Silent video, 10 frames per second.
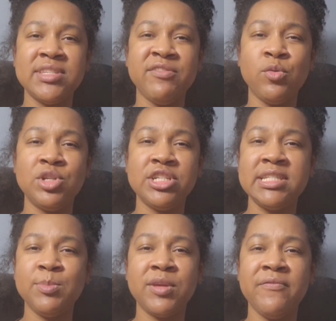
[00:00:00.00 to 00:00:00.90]
everyone just
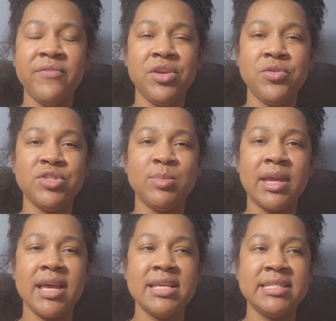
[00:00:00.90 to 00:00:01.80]
seemed confused
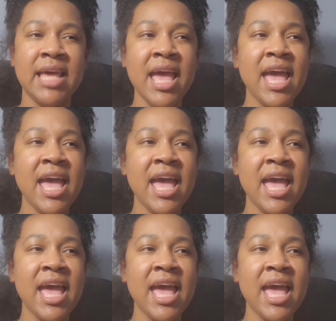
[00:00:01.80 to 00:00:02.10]
because